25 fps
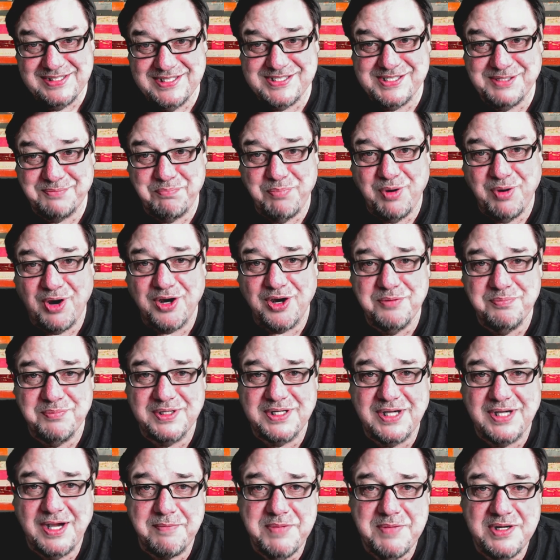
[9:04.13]
apartment.
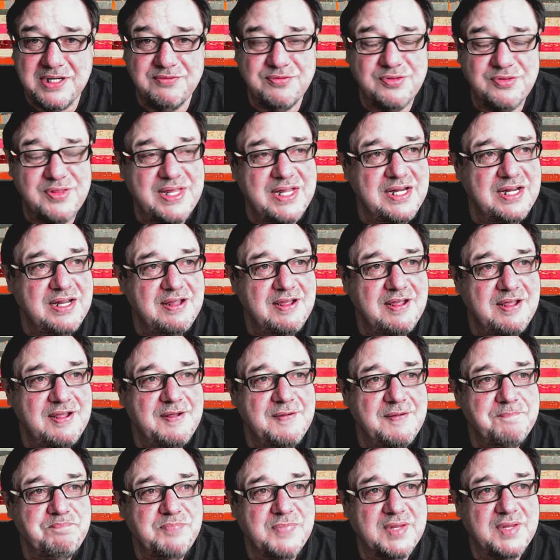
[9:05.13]
I mean, if they
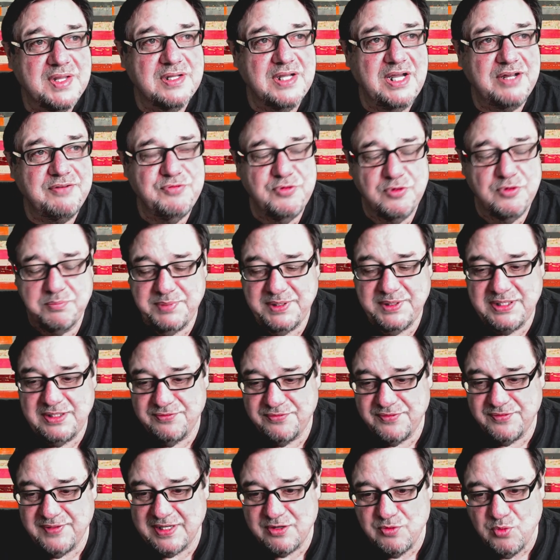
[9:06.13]
God forbid if
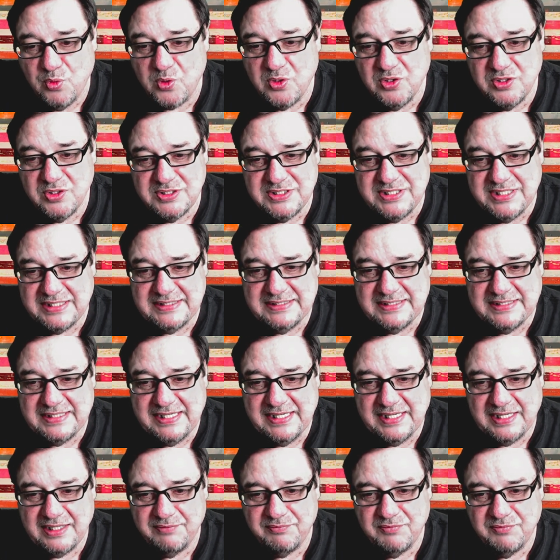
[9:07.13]
they quarantined
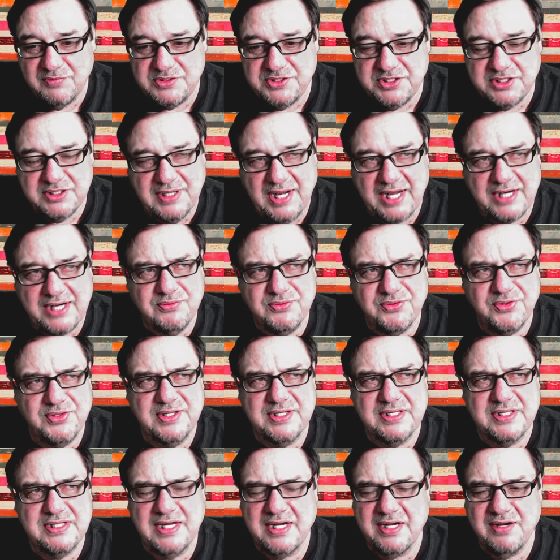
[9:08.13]
again, which I don't think
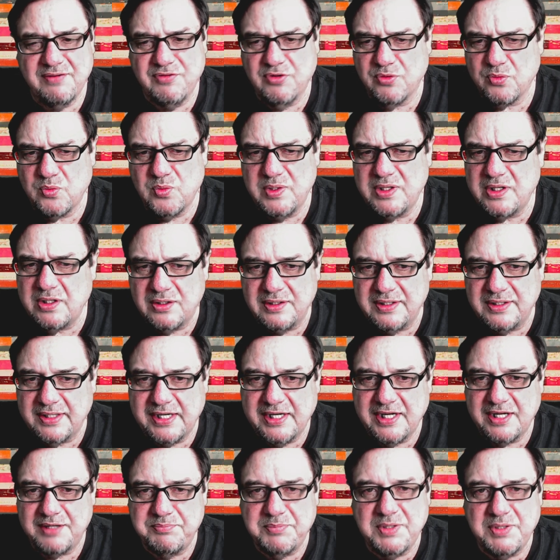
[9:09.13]
they ever will
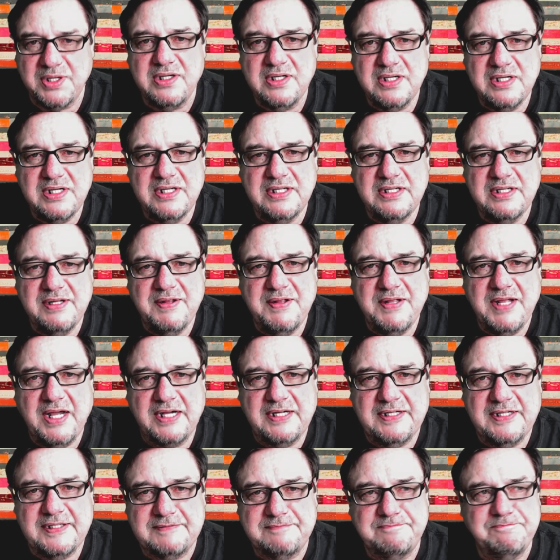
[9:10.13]
again, but
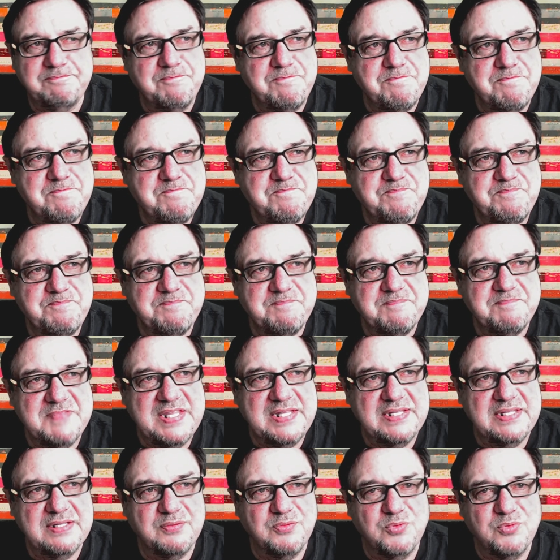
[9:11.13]
um, th-
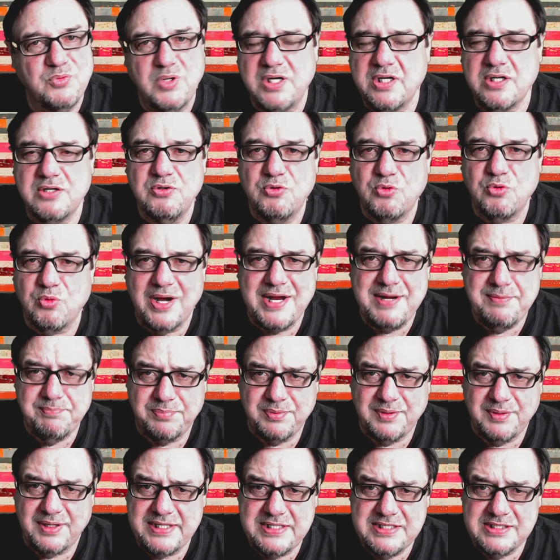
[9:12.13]
what a great
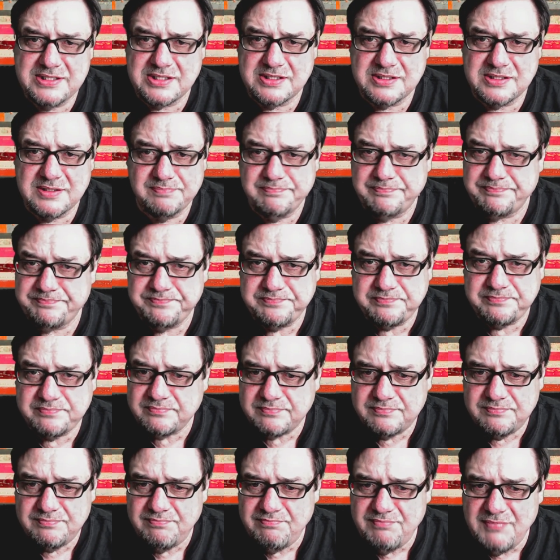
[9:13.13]
place
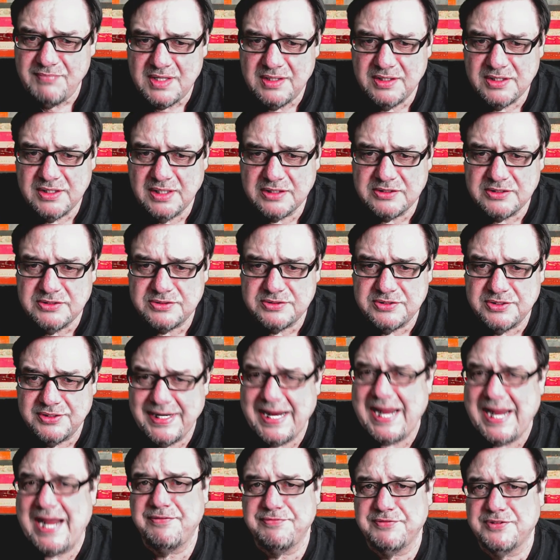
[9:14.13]
to
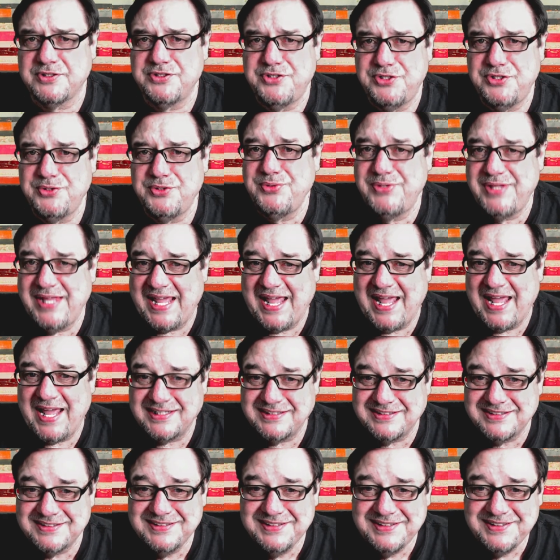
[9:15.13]
have to do
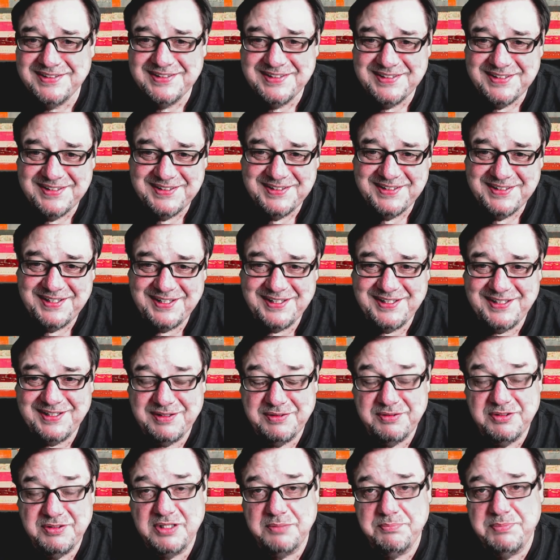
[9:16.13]
that. Uh,
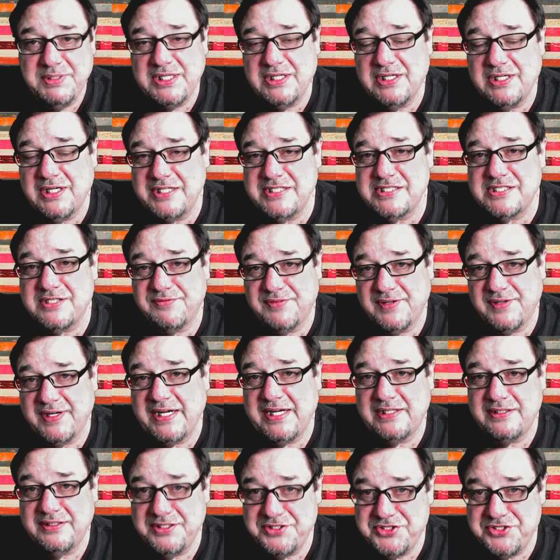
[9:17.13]
it'd be nice if I
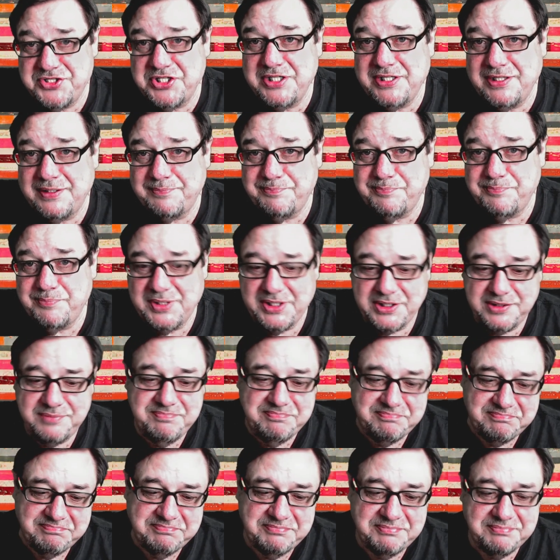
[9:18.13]
had the gym, but
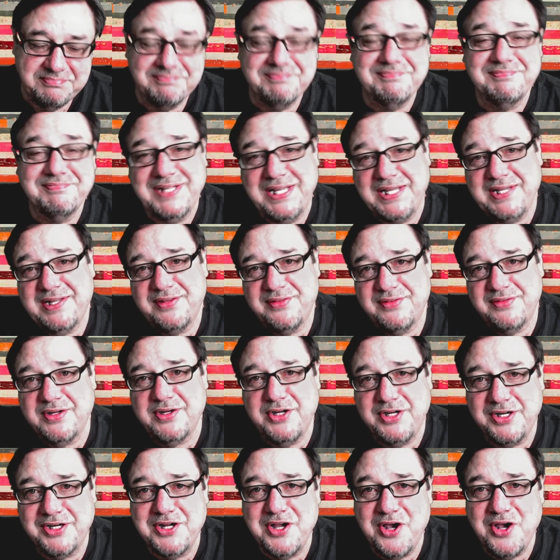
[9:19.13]
yeah, there
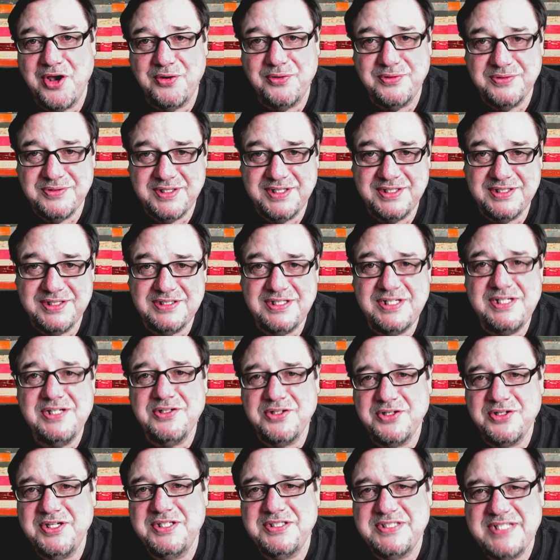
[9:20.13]
you go. You you know,
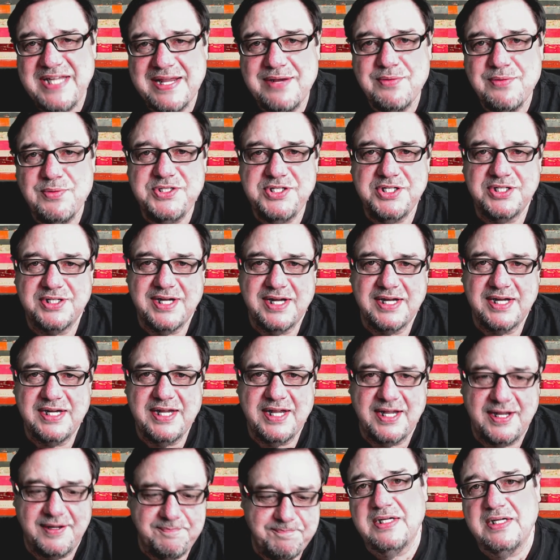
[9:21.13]
you take what you can
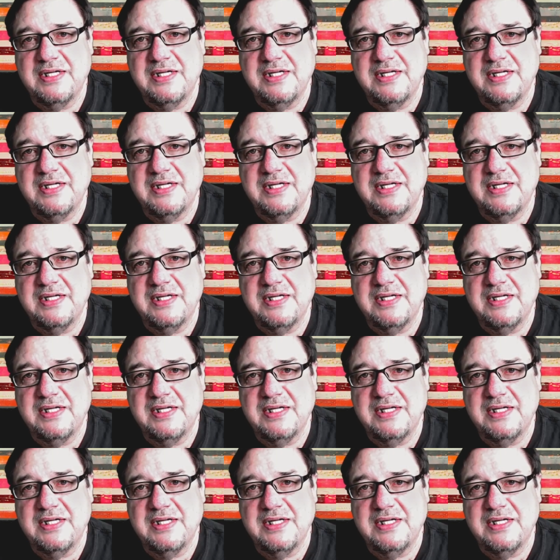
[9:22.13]
get.